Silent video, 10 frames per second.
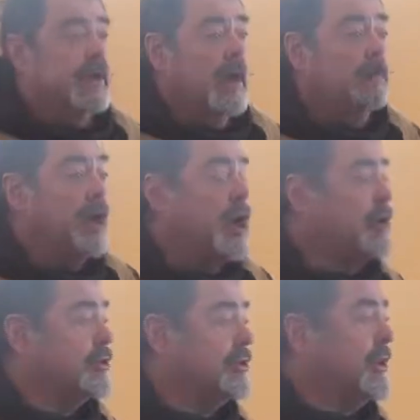a
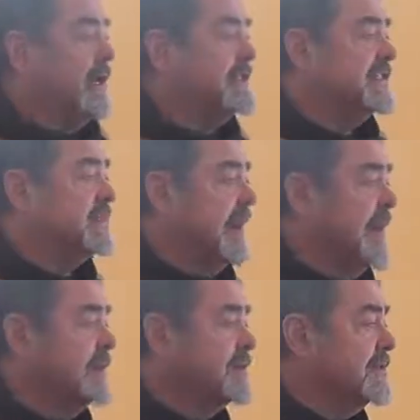partner, a
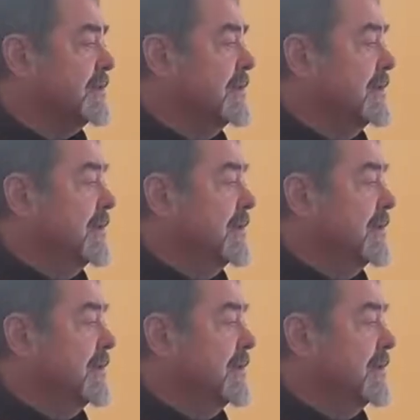spouse,